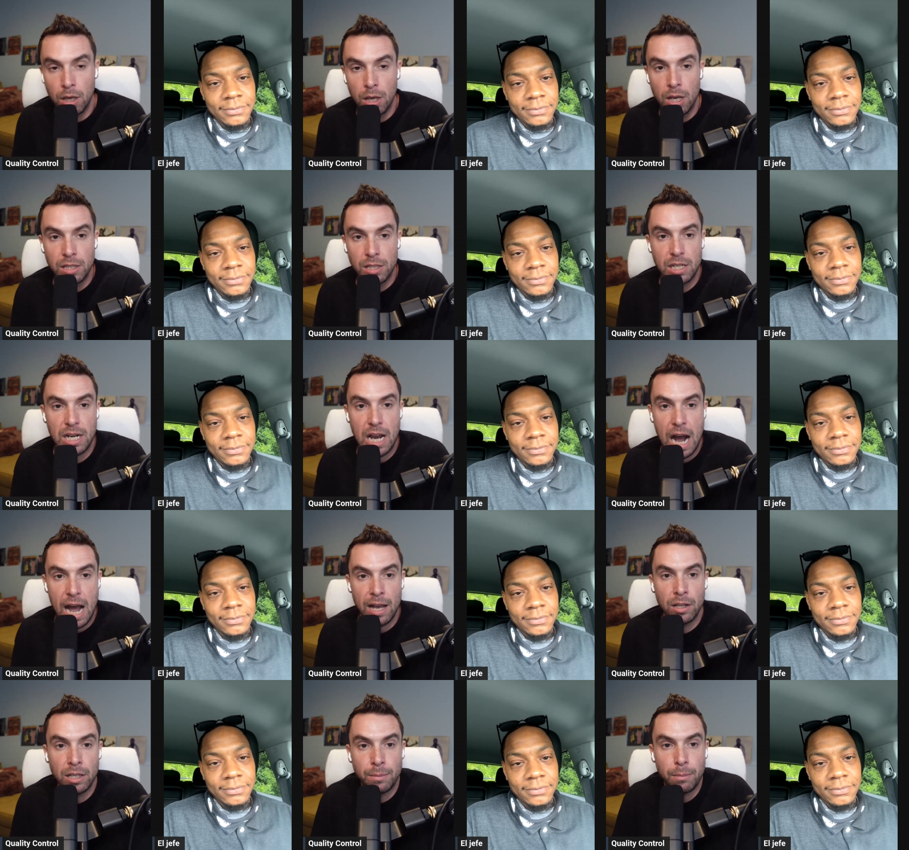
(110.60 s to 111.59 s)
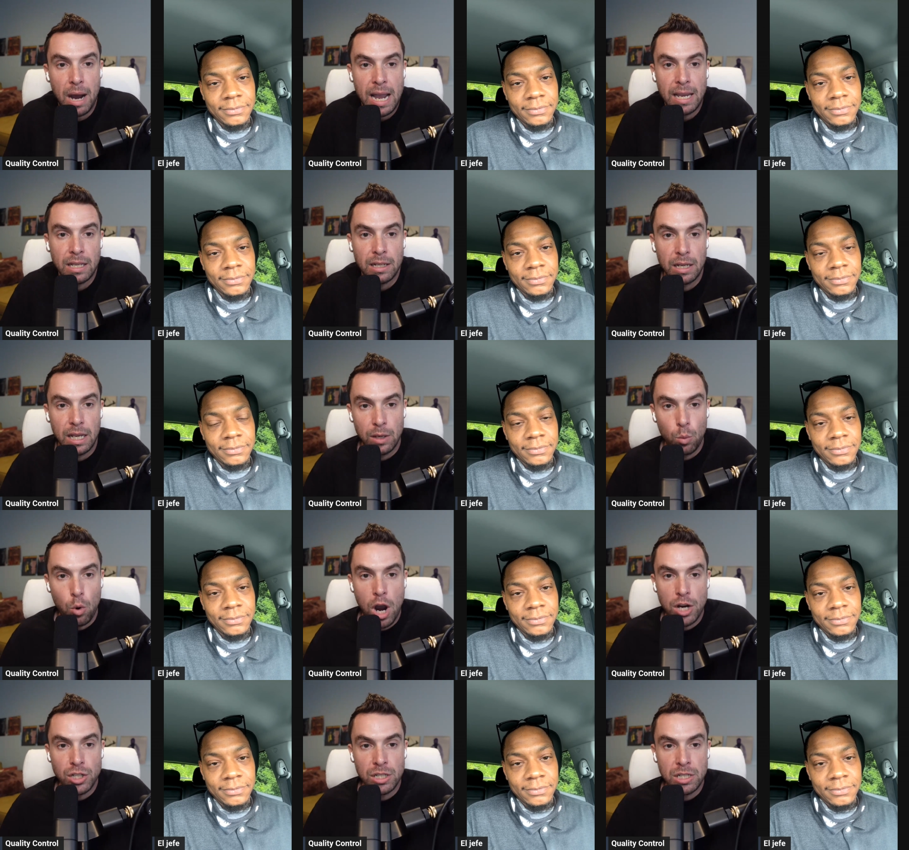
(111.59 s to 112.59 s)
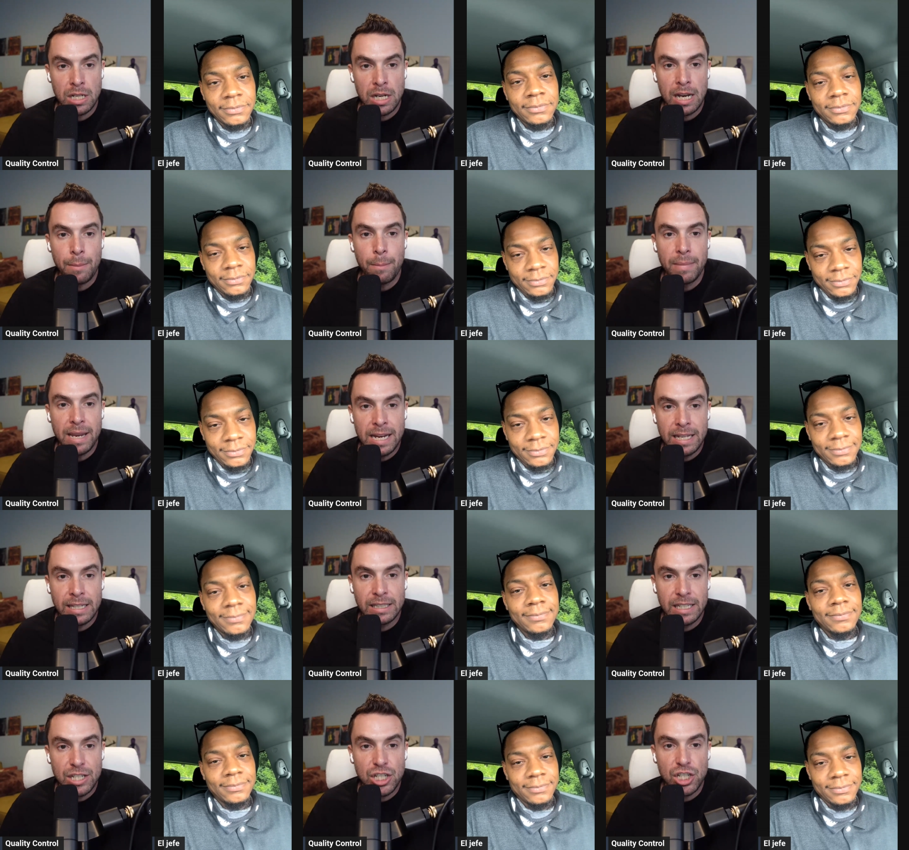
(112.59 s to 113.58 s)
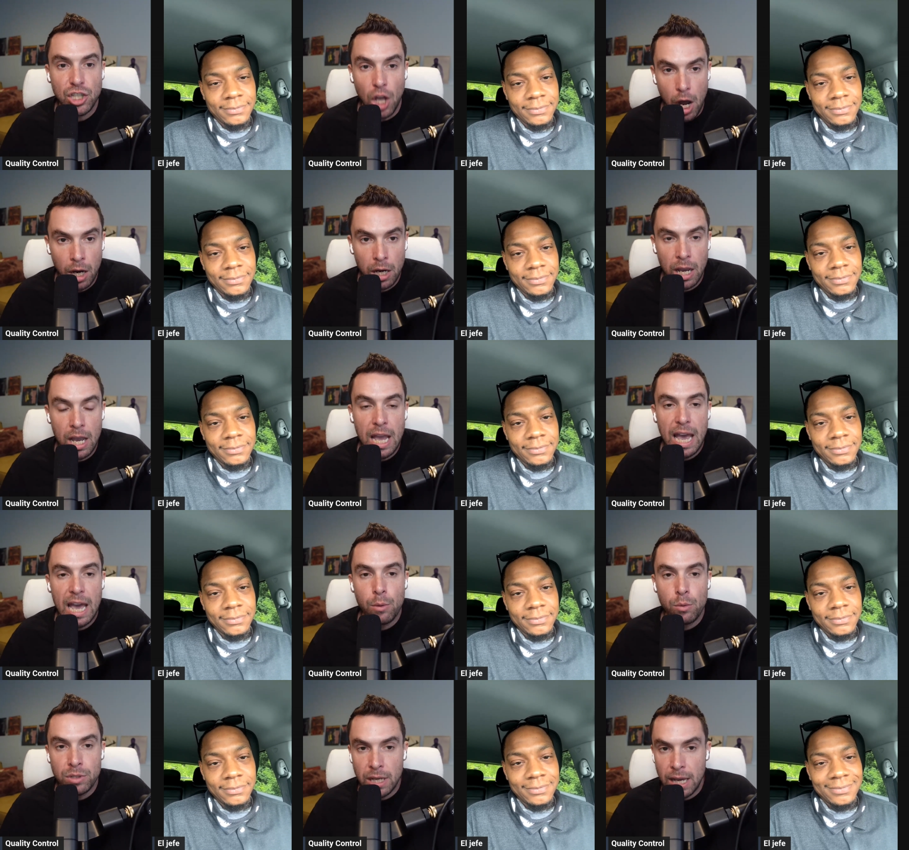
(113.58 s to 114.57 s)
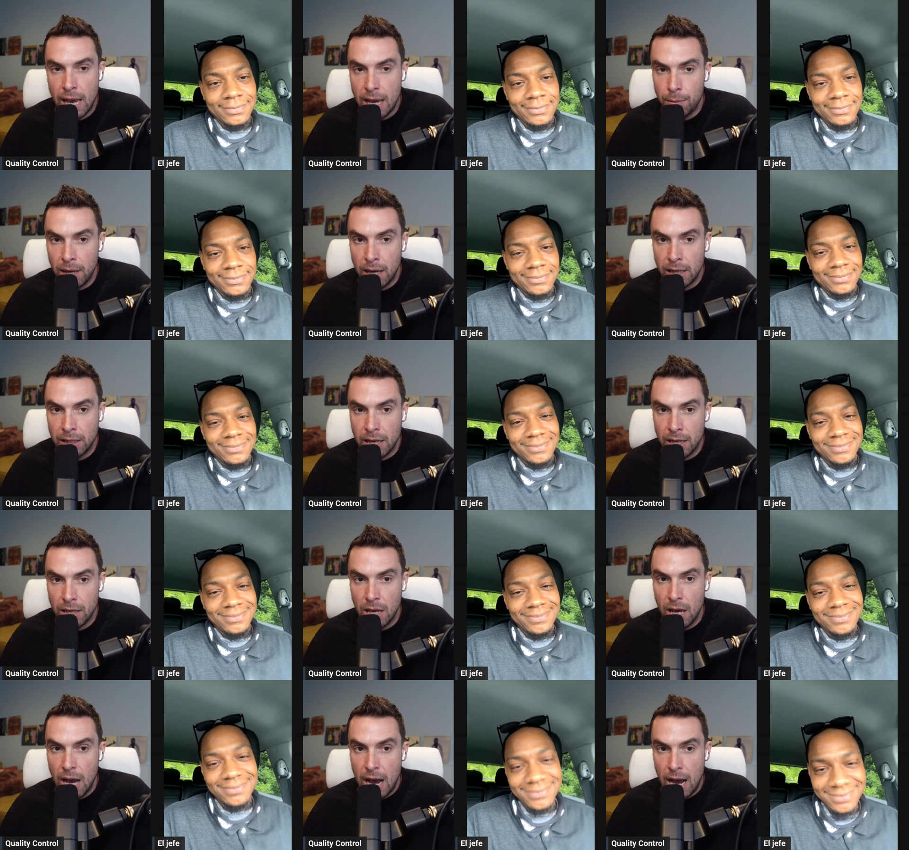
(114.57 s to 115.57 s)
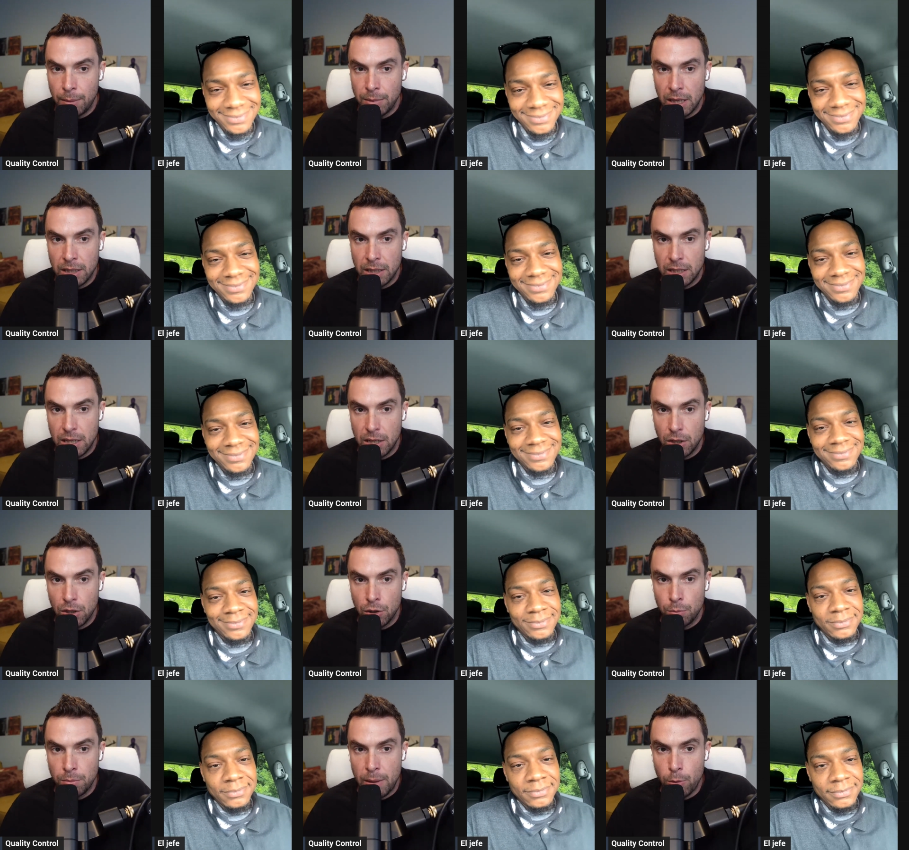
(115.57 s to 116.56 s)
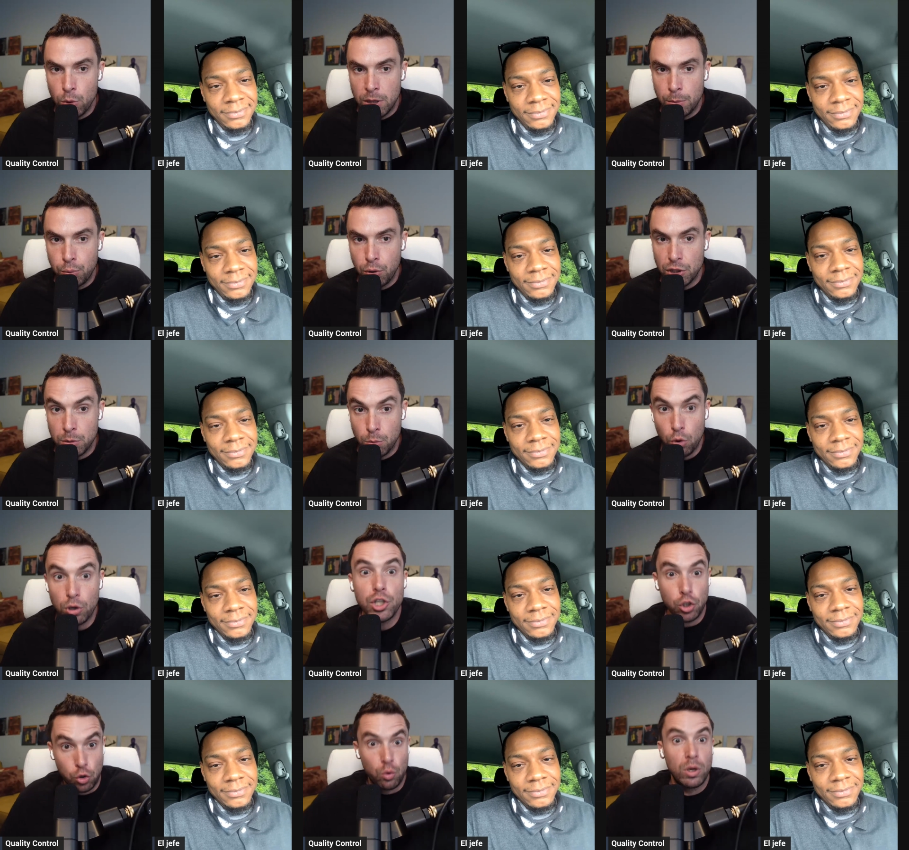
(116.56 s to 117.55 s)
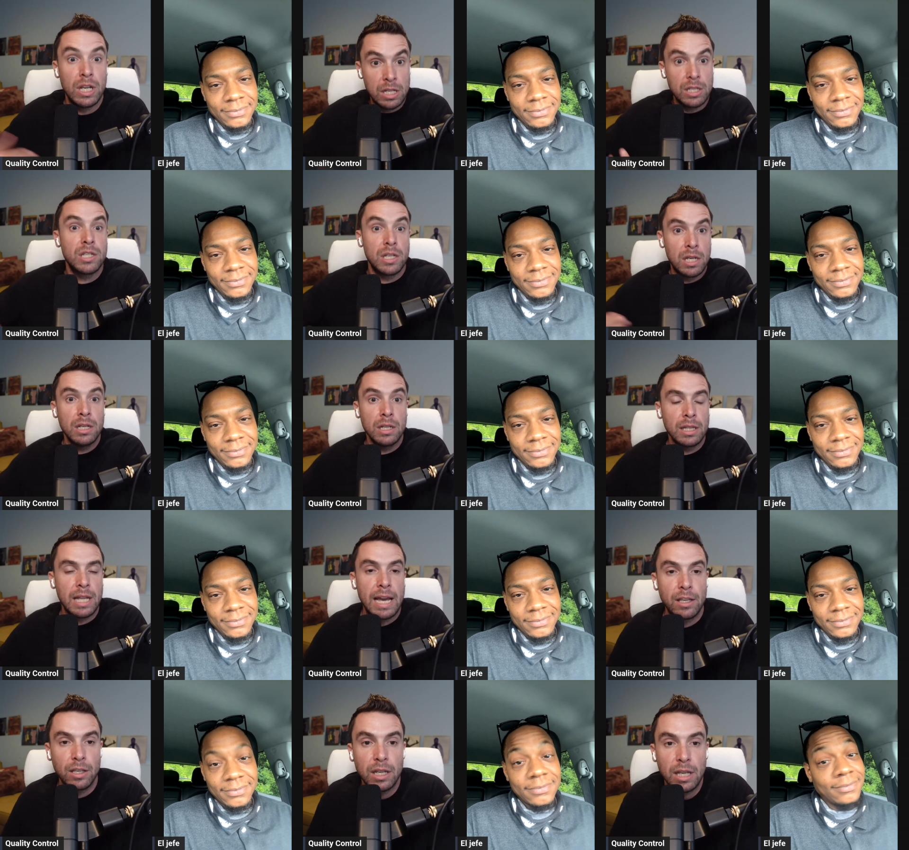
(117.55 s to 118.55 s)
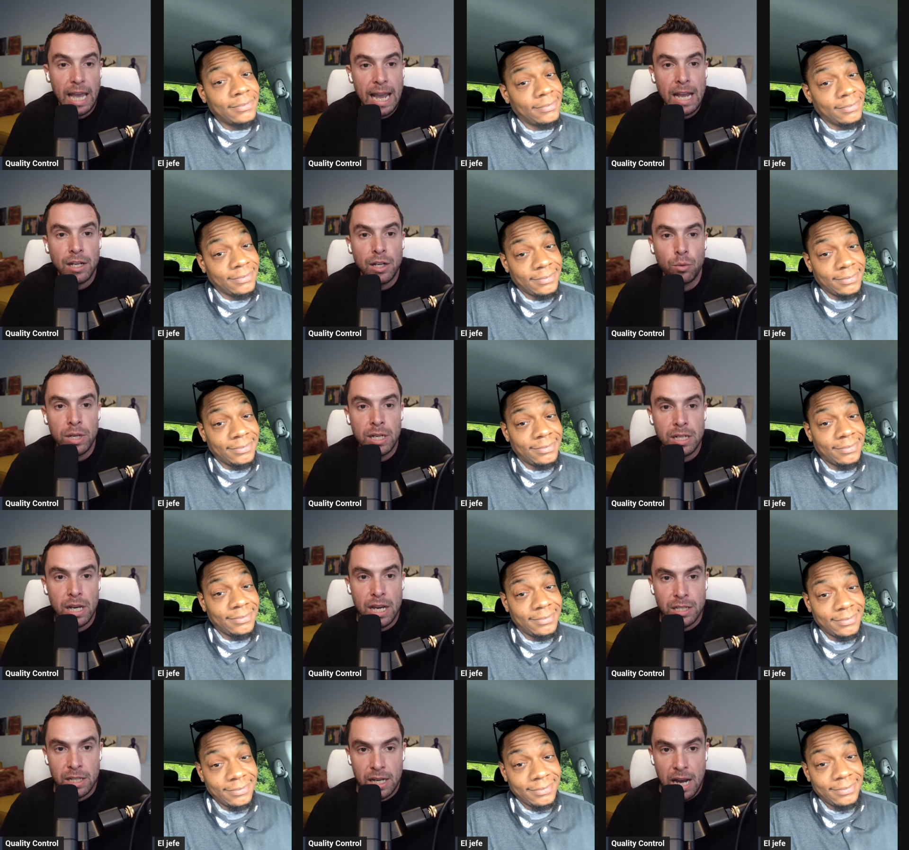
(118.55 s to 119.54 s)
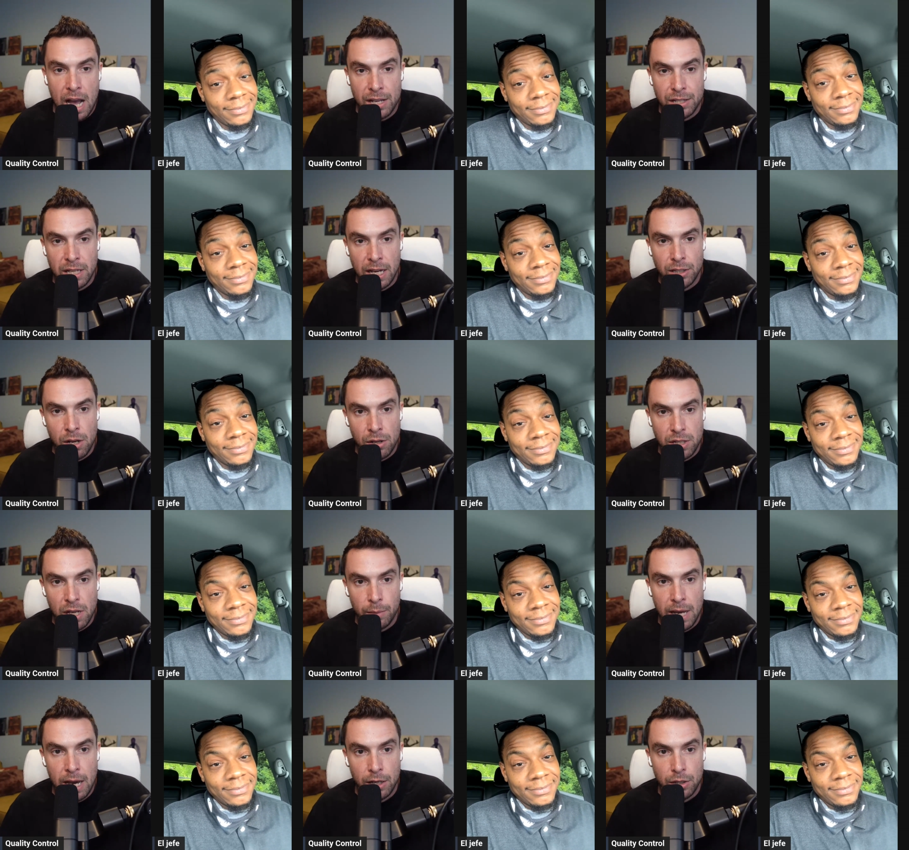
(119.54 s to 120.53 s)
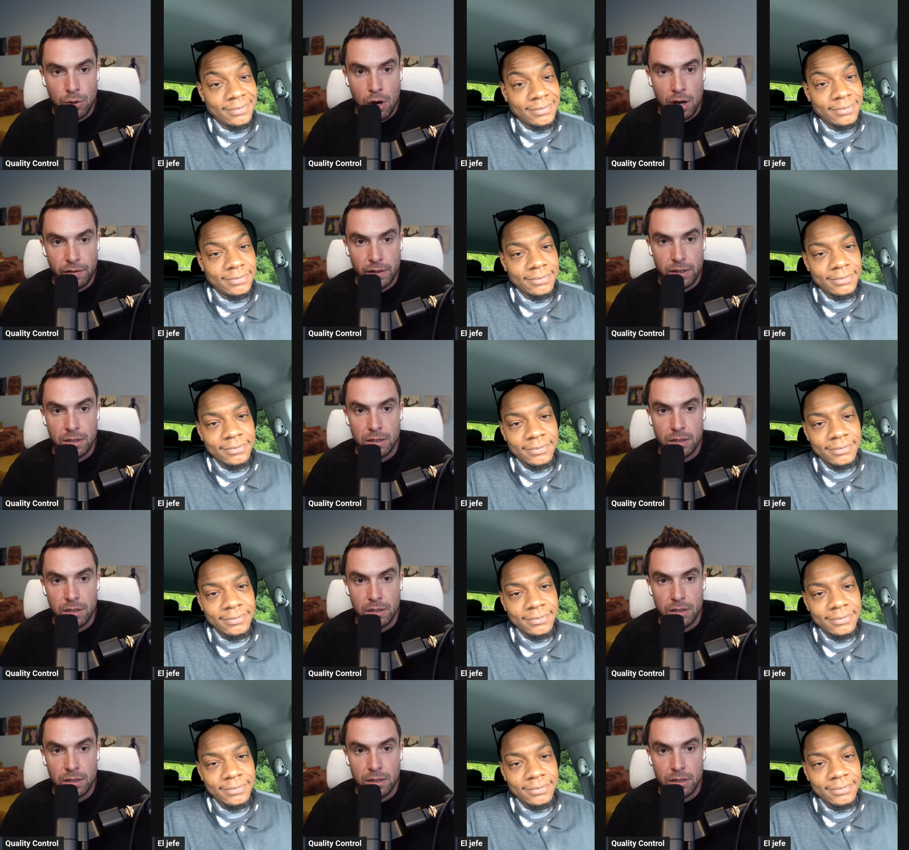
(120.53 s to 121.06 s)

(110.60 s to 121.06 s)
Speaker 1: to Kyle and Mike in, in Washington and immediately stunk and was like, hey, man, like, I'm getting killed. Maybe we could put some more screens in like Andy Reid does. And Kyle's like, don't tell me how to do offense.